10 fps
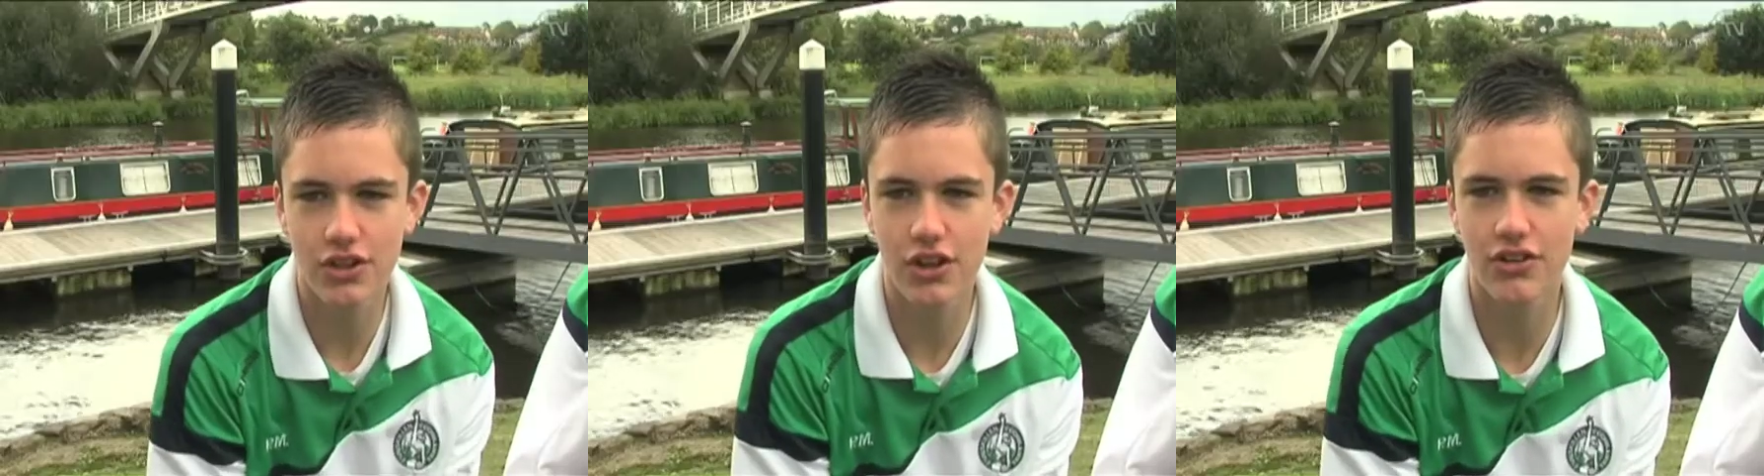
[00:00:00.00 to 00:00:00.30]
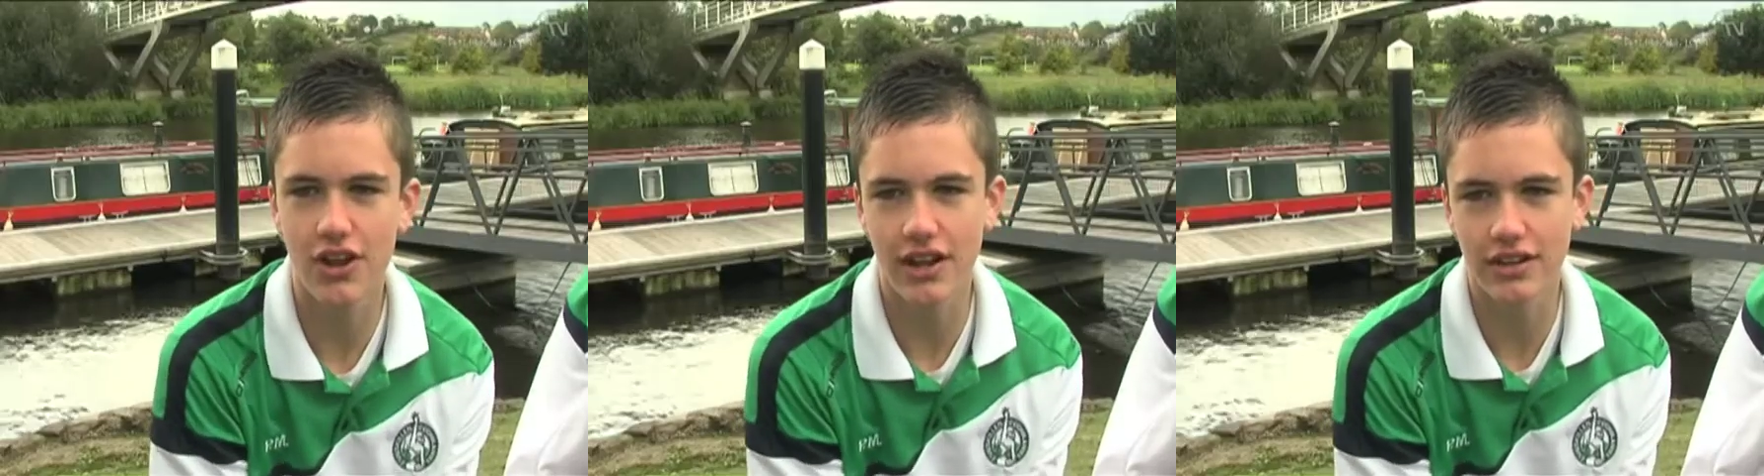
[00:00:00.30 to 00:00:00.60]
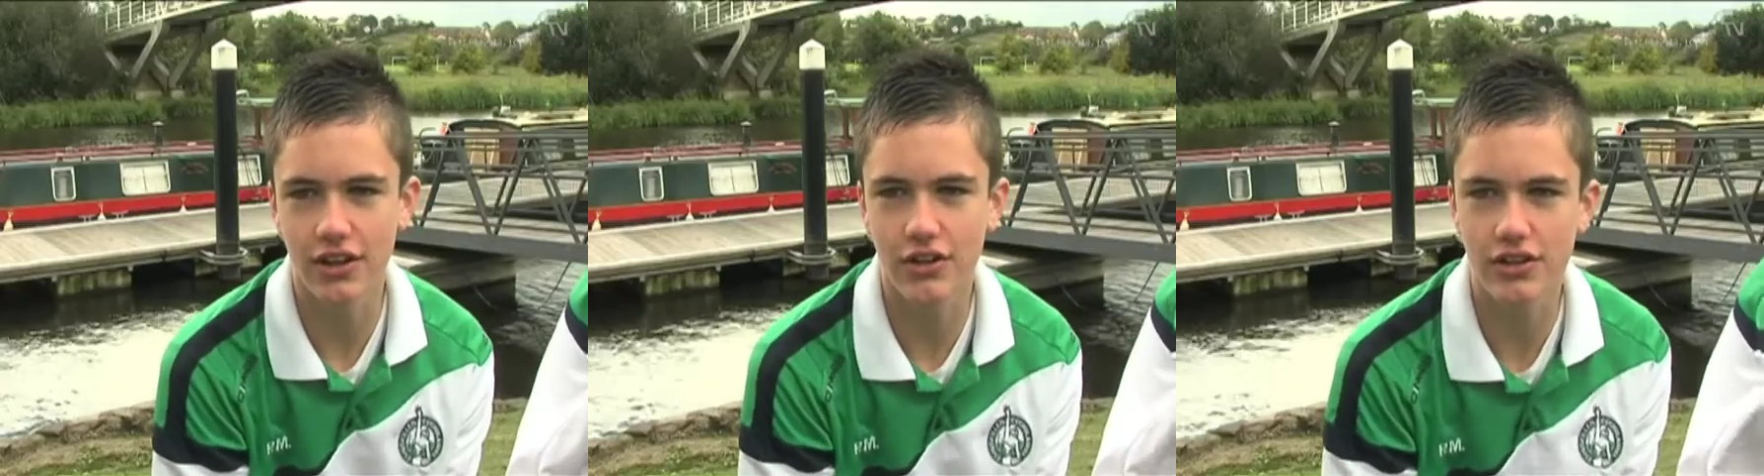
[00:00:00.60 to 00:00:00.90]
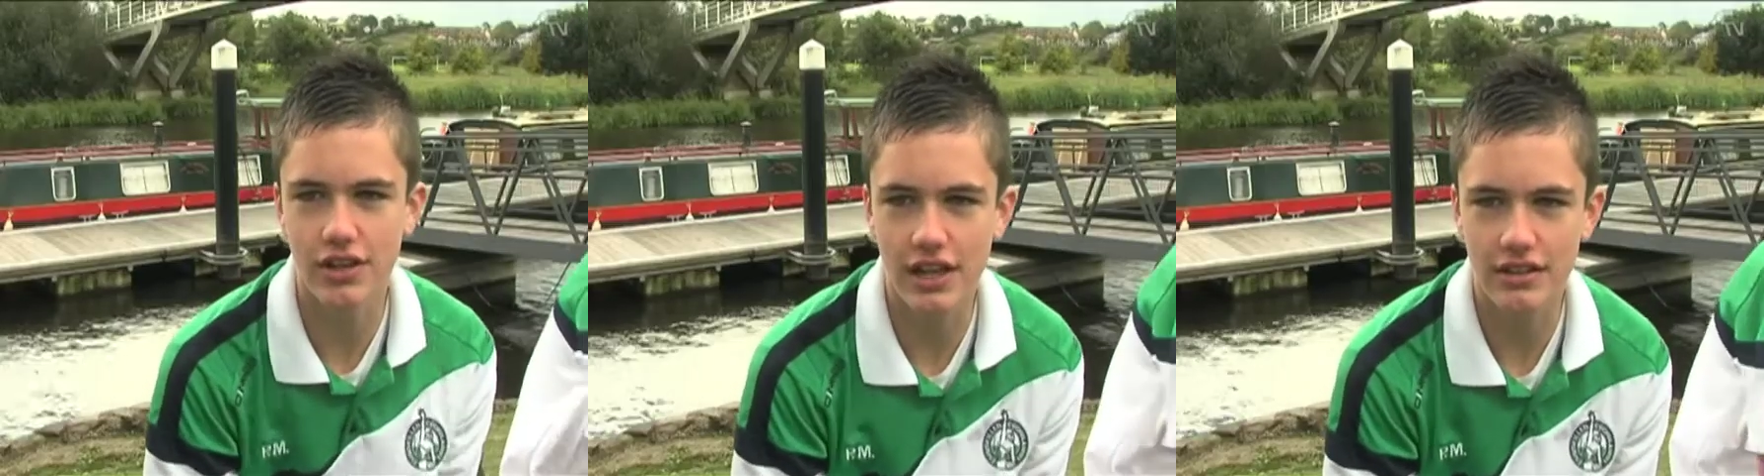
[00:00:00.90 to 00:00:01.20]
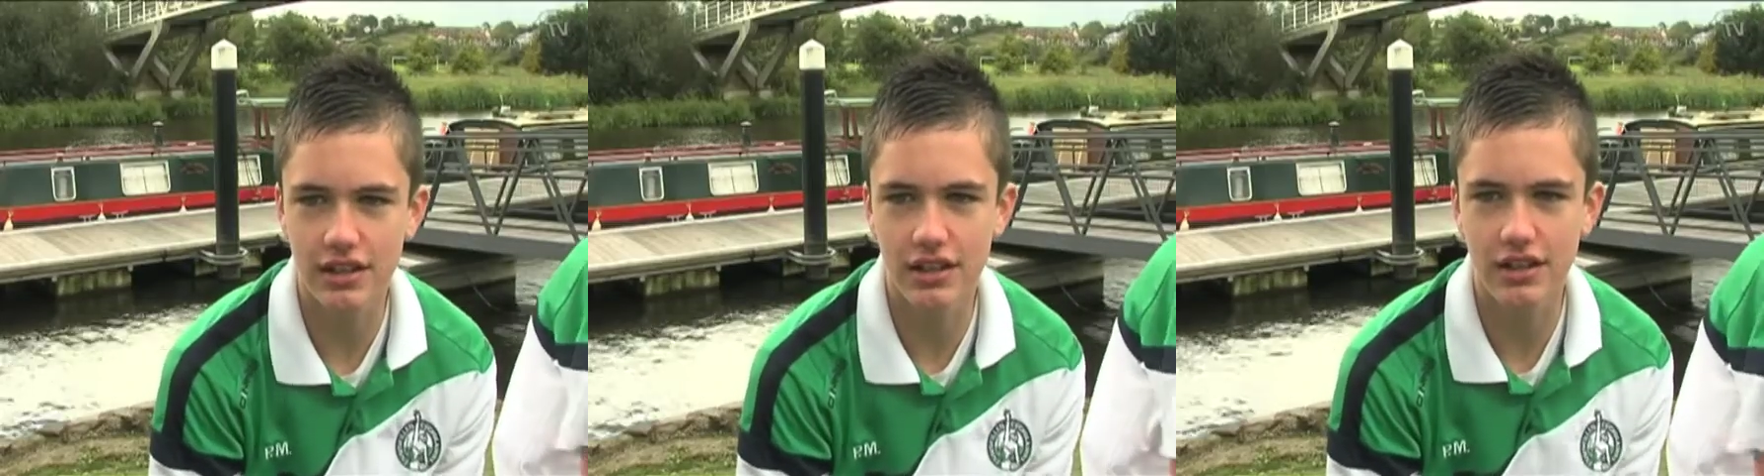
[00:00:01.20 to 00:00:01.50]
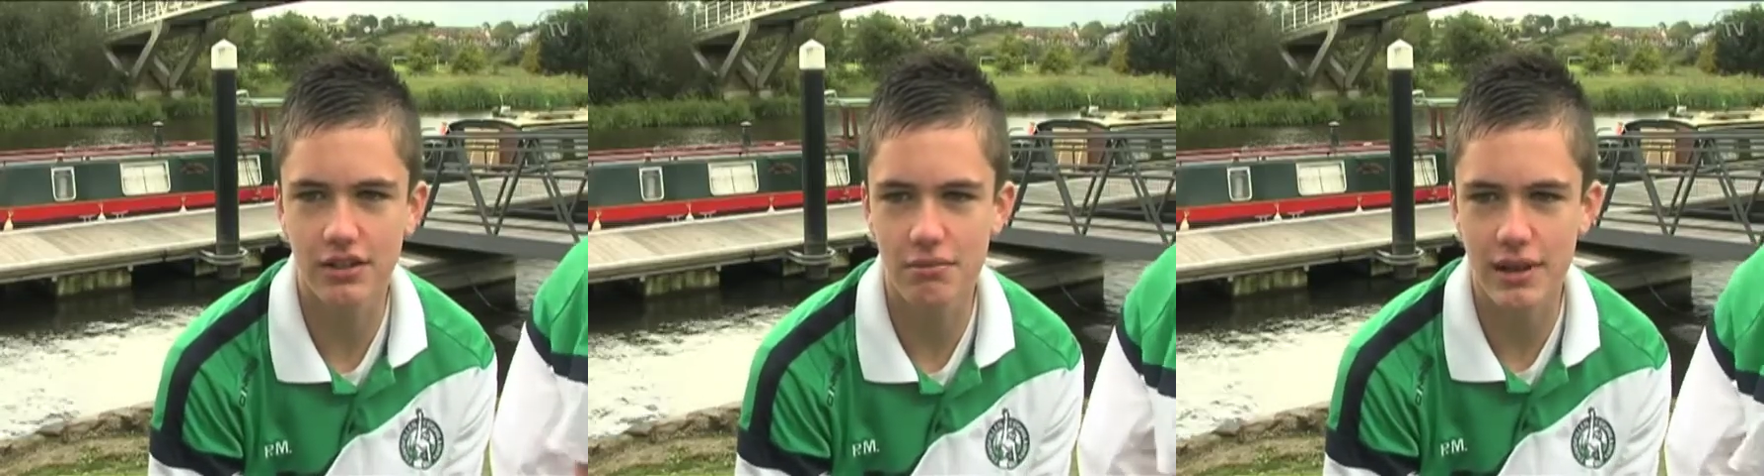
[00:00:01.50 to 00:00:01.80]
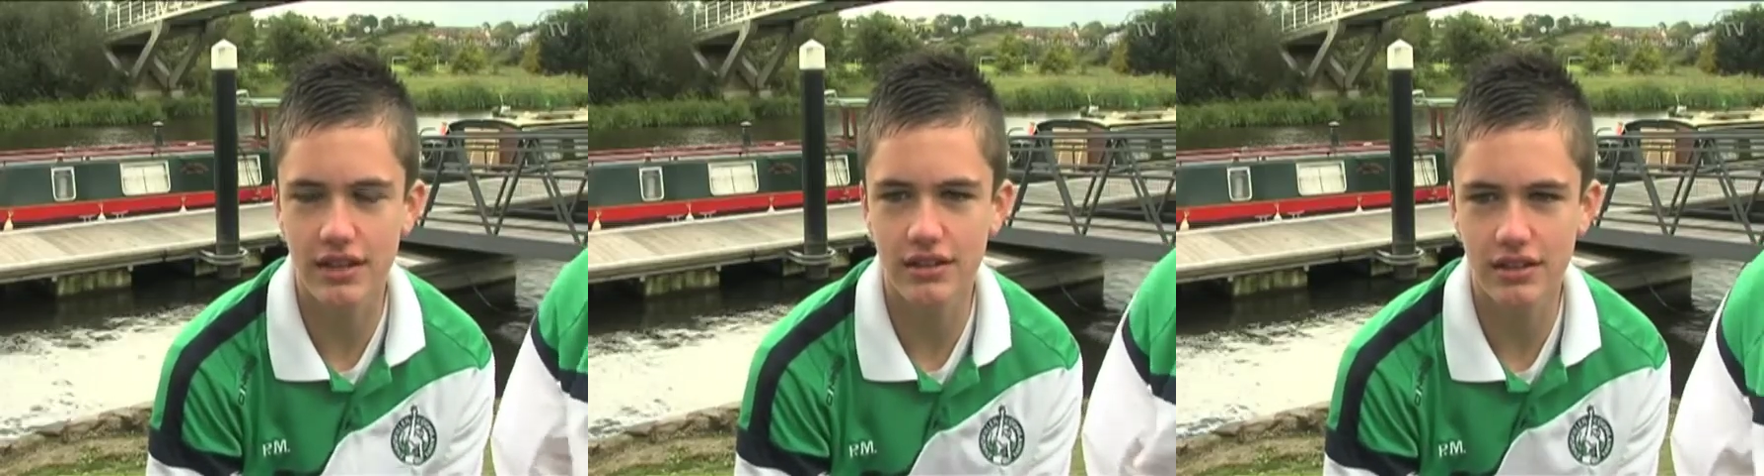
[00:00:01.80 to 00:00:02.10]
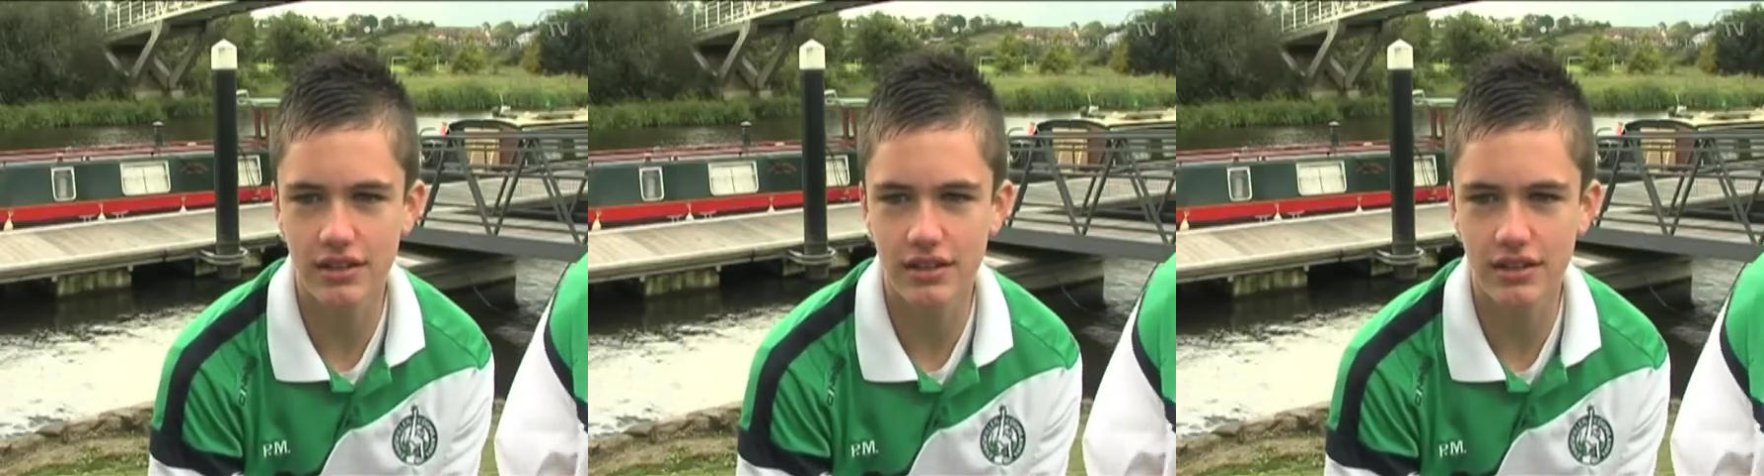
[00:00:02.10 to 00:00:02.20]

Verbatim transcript: good crack now, you get to meet,